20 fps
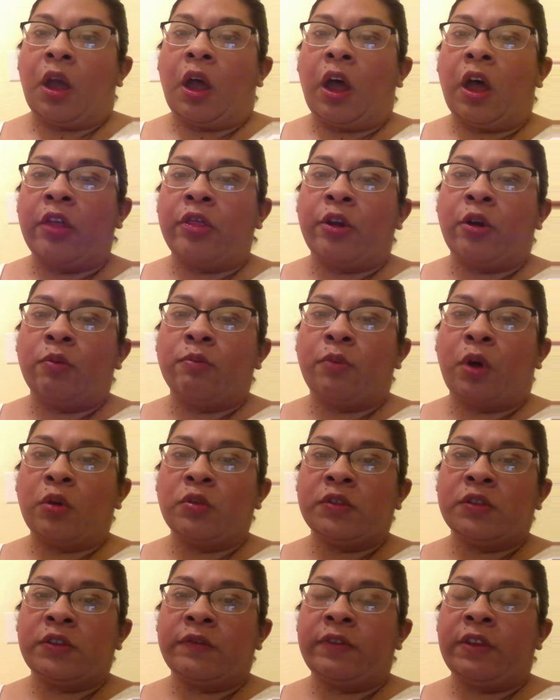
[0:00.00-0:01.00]
Although
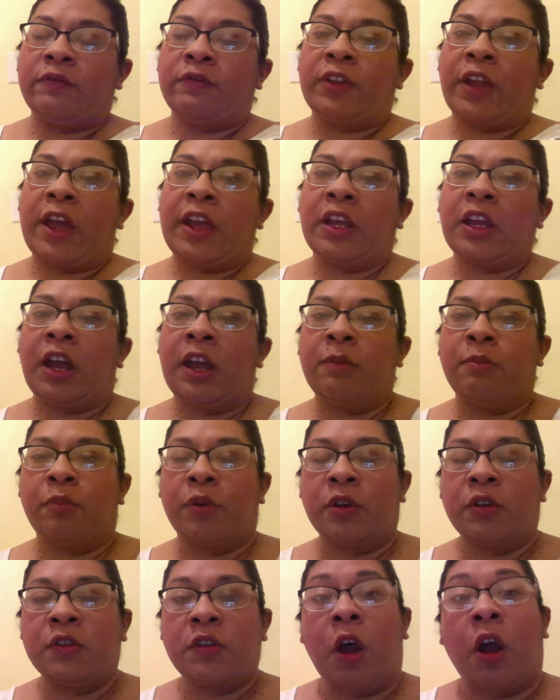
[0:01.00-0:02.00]
most of the Fly Guy
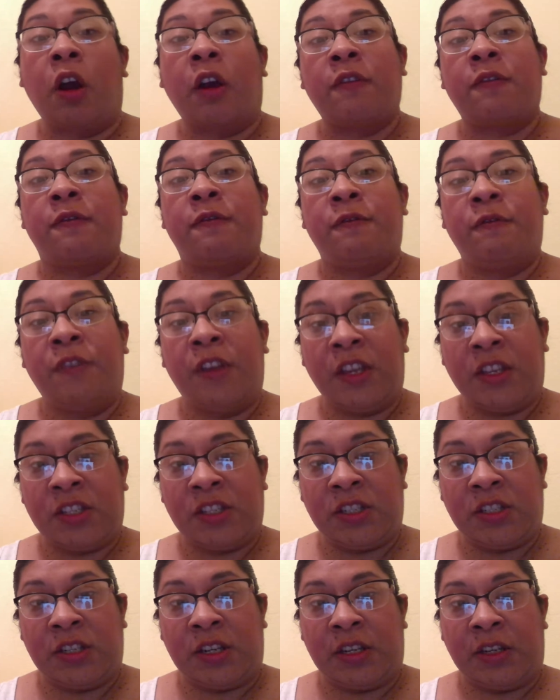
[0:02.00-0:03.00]
books are
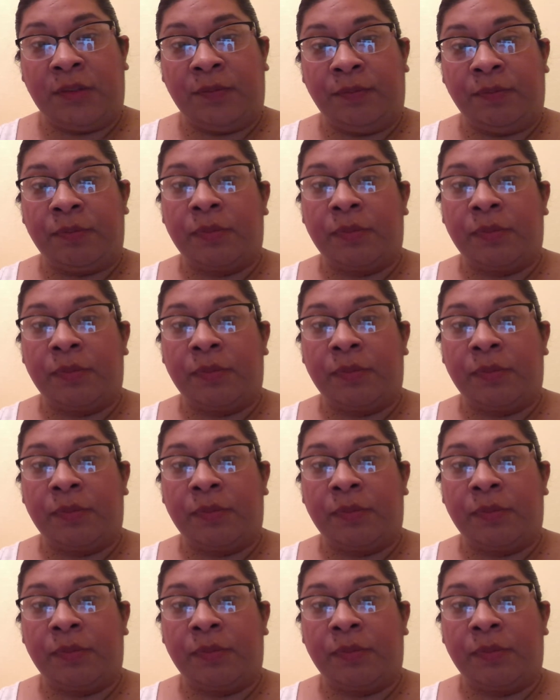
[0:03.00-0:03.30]
fiction,